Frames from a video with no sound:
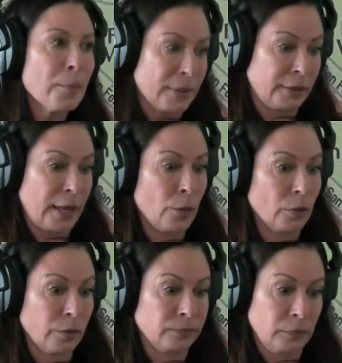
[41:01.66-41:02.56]
But they
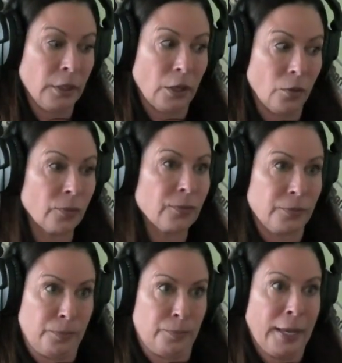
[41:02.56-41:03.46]
were, you know,
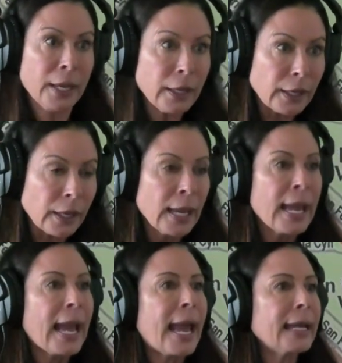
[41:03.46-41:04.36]
big.
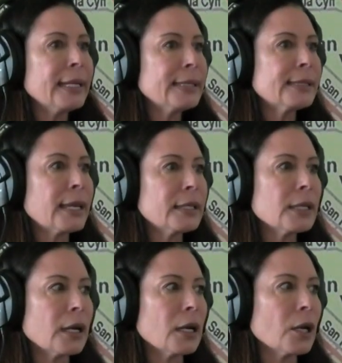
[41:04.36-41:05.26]
And he said,
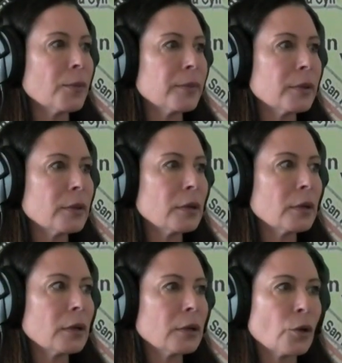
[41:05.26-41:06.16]

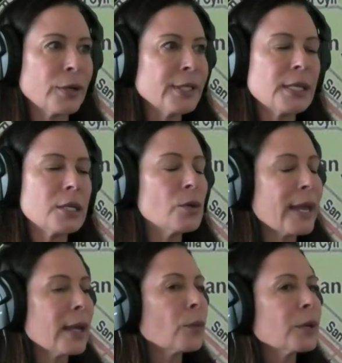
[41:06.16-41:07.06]
Christy, you
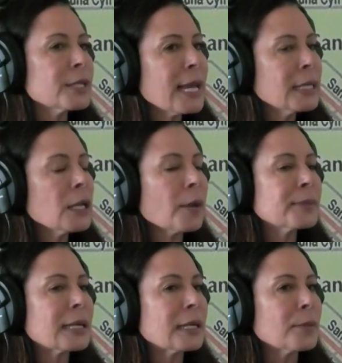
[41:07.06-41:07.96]
can't wear tank
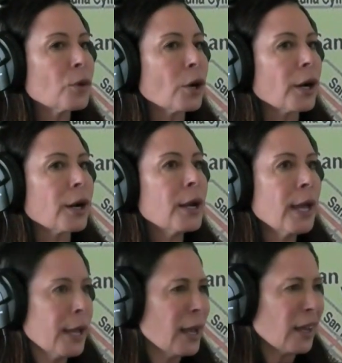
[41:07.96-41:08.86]
tops anymore.
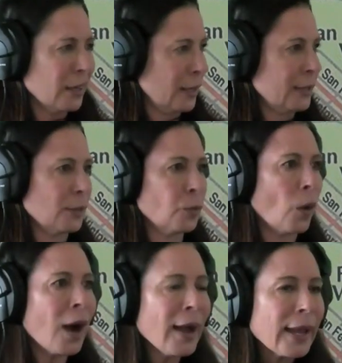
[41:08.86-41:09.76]
And I said,
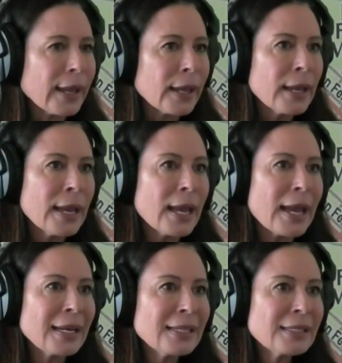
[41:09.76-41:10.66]
why? What the
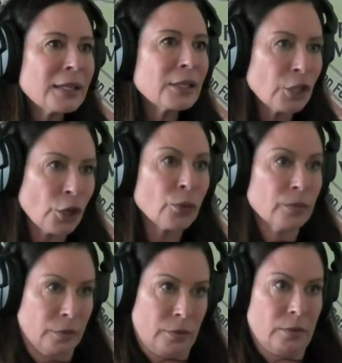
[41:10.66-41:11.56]
and fuck? He said, you
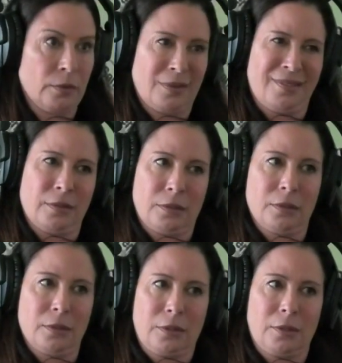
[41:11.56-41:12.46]
know,
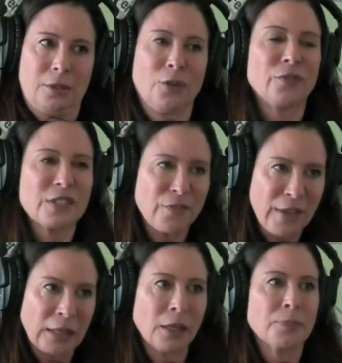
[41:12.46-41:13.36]
you've
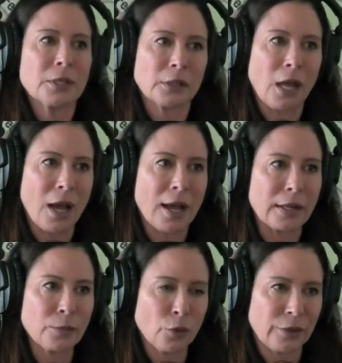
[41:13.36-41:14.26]
developed a
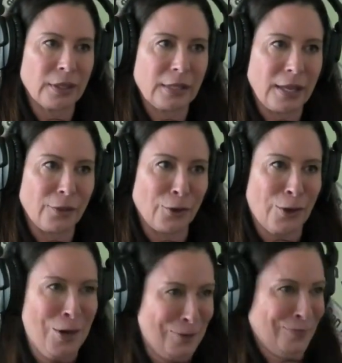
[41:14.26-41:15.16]
lot more than the other.
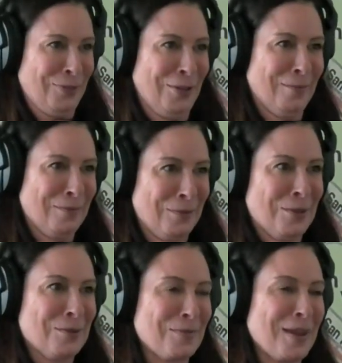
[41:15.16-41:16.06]

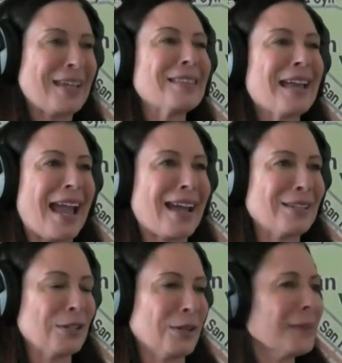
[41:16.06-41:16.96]
Making the hand.